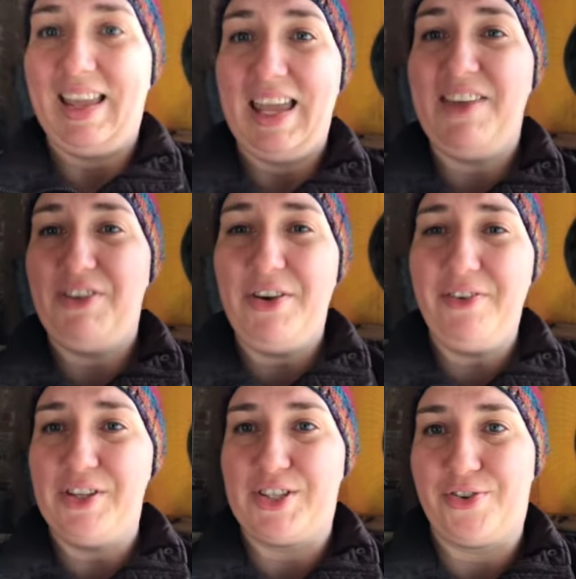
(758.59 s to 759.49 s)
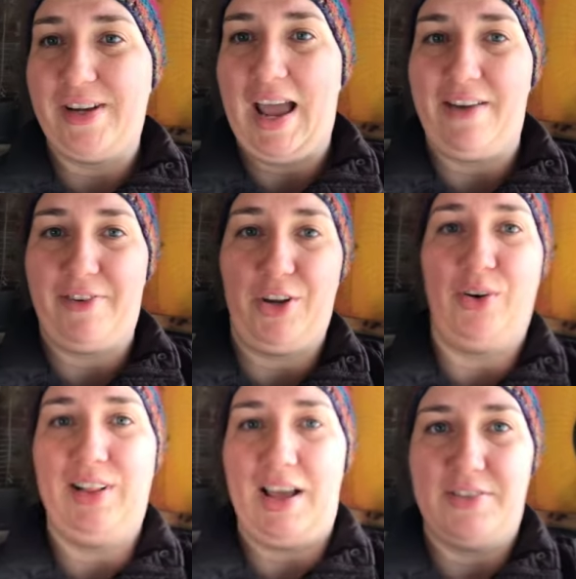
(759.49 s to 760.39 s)
If you've used tree hay for
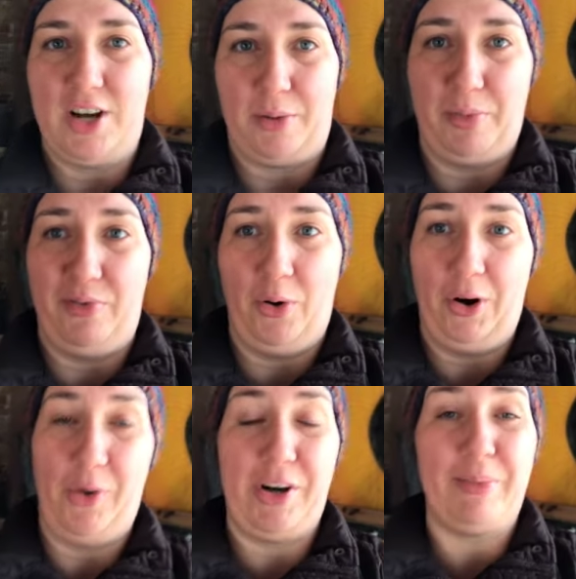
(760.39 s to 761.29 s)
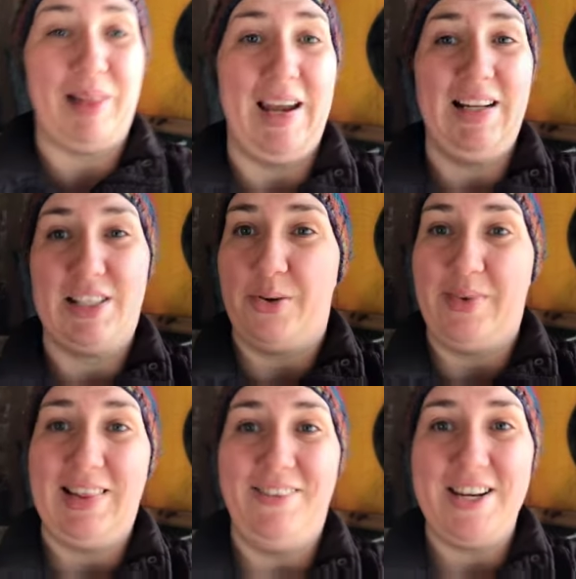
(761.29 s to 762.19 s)
your livestock before, or you're planning to,
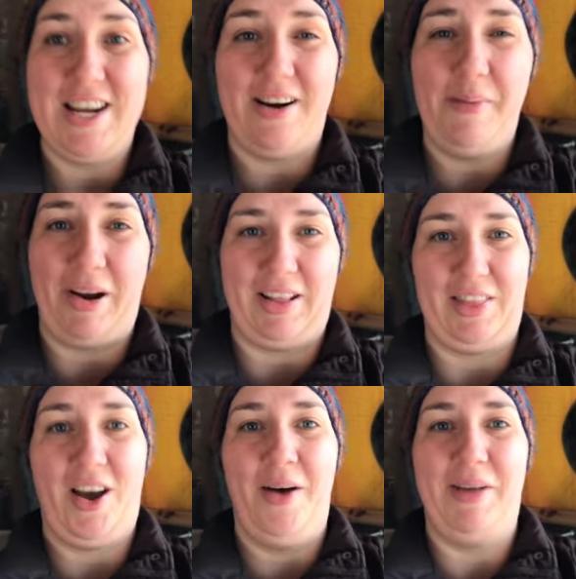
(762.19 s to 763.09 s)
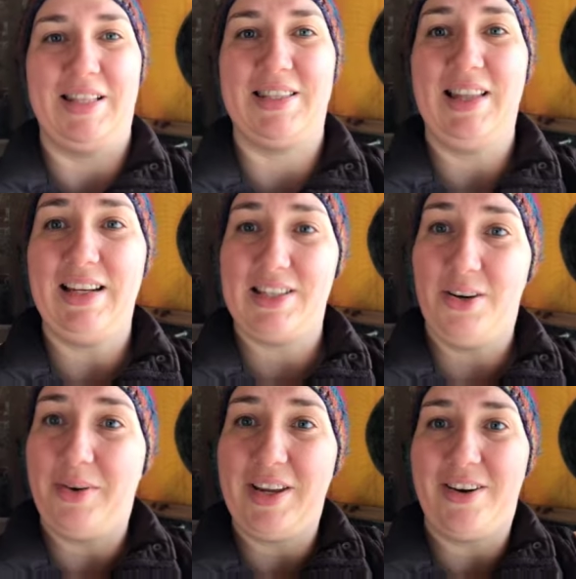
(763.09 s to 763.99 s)
we'd love to hear about it in the comments. Let us
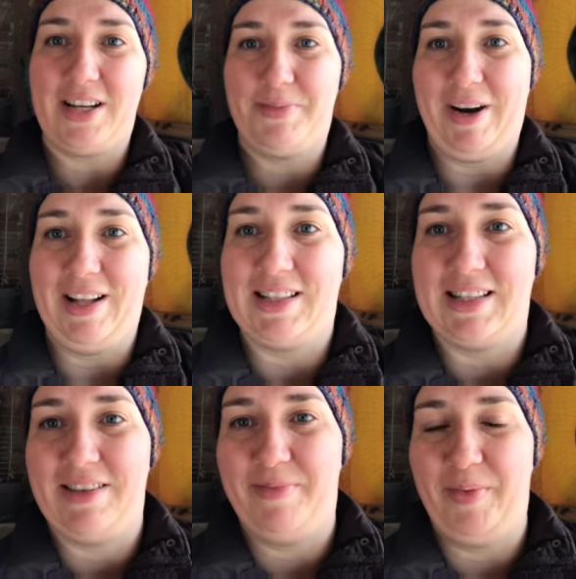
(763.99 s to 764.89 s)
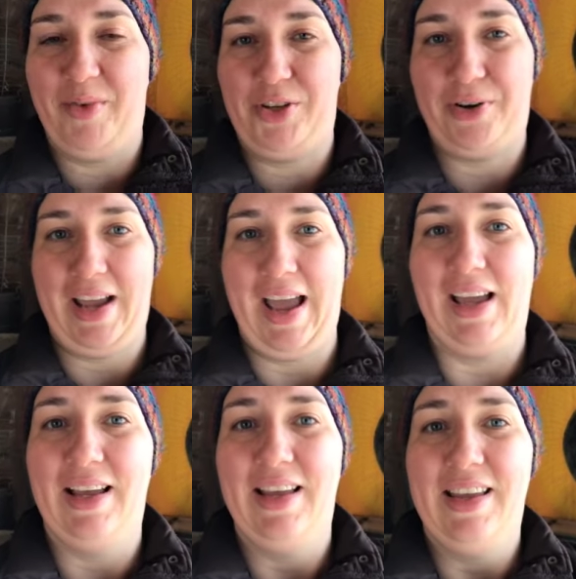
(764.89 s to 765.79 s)
know what your experiences have been with tree hay.
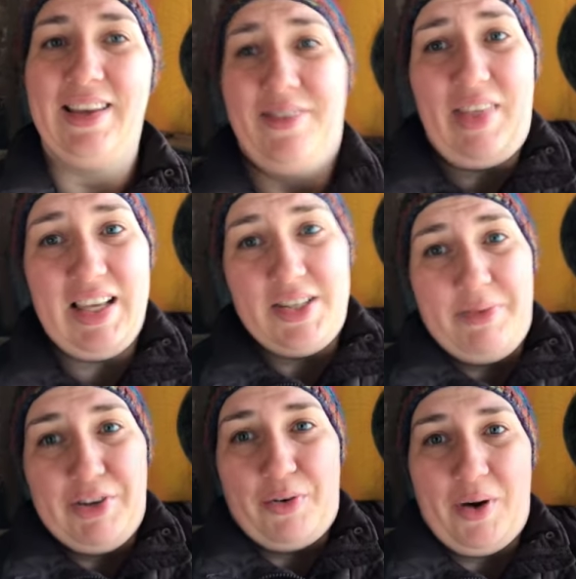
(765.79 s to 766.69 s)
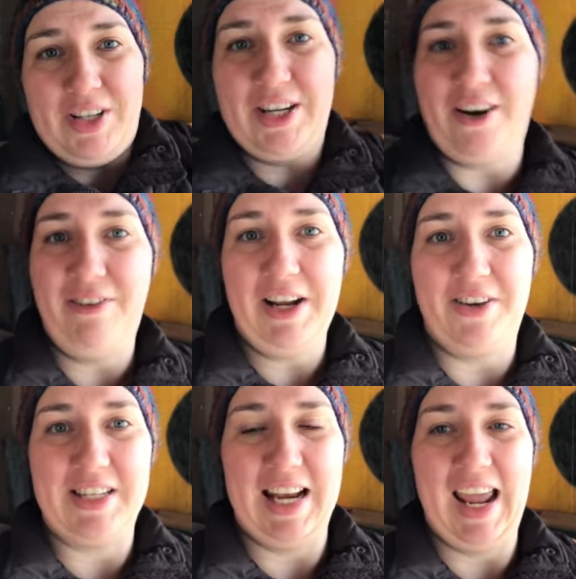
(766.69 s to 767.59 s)
Thanks so much for watching our video
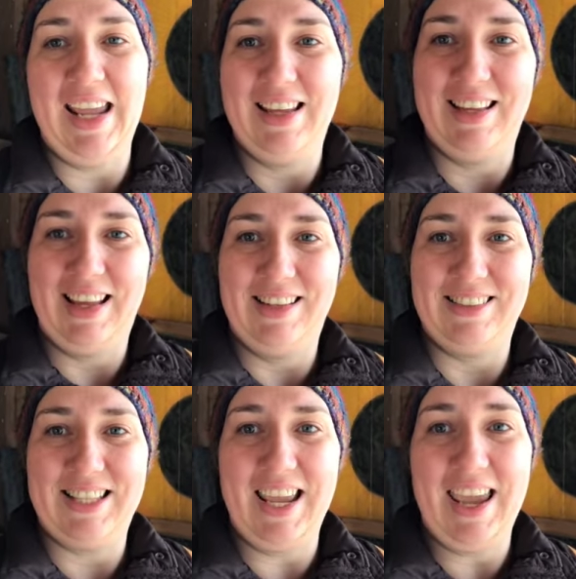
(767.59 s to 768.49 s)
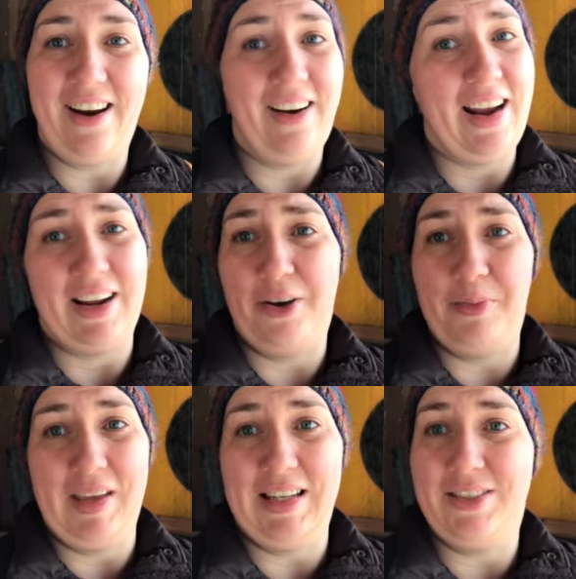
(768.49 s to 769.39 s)
today. Take care, and I hope
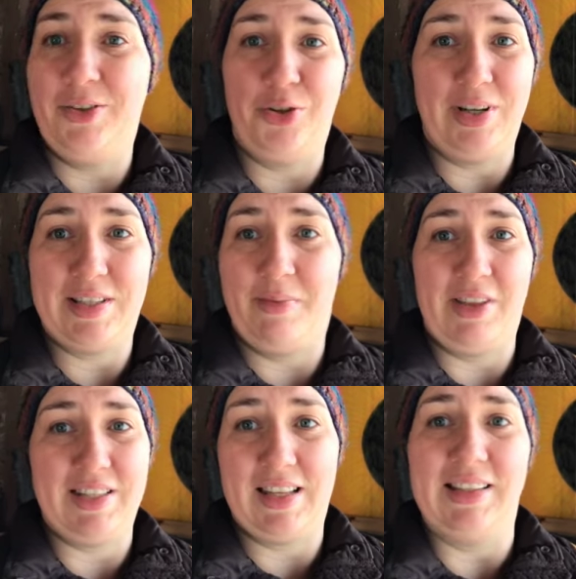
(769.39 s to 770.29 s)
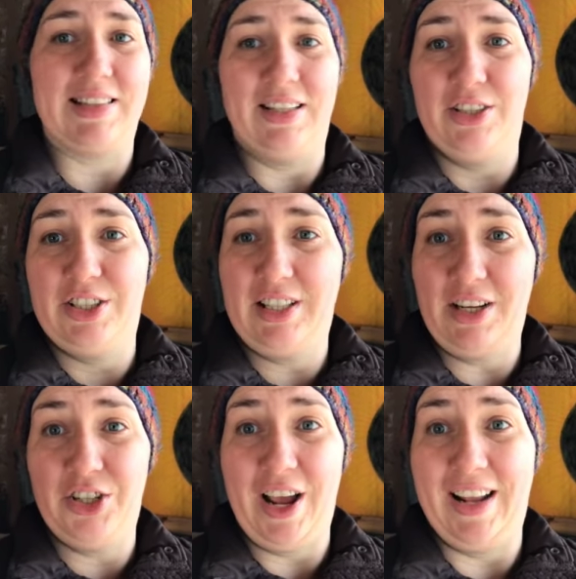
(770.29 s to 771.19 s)
you get to enjoy some of this
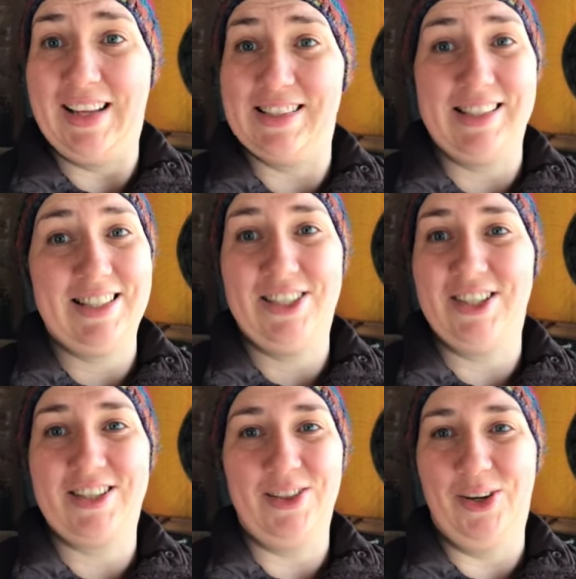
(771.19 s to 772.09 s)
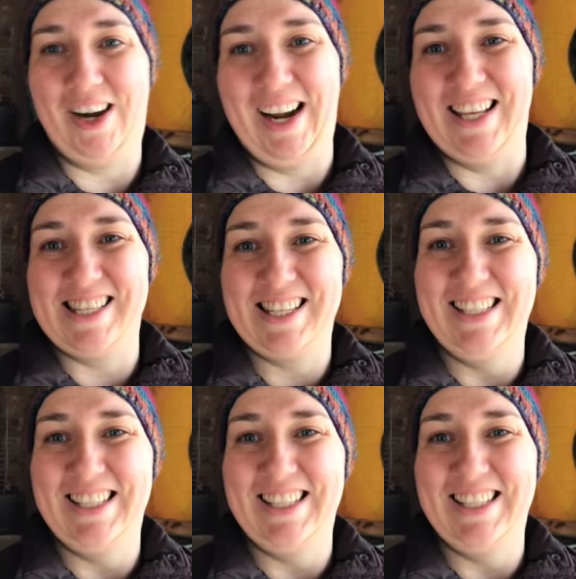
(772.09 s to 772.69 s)
sunshine, because it's just glorious.